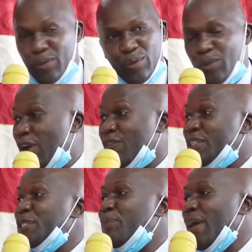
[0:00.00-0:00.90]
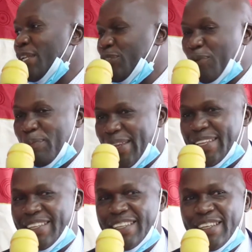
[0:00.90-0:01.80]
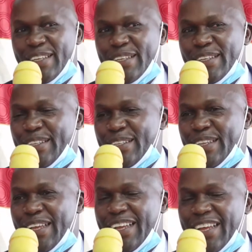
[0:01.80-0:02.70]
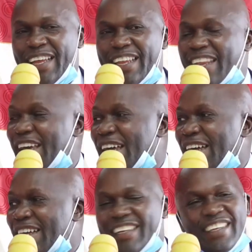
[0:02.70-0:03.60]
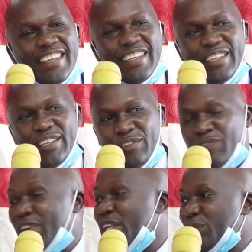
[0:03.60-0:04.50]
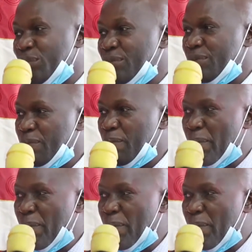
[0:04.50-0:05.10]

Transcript: you have inspired so many. And very soon,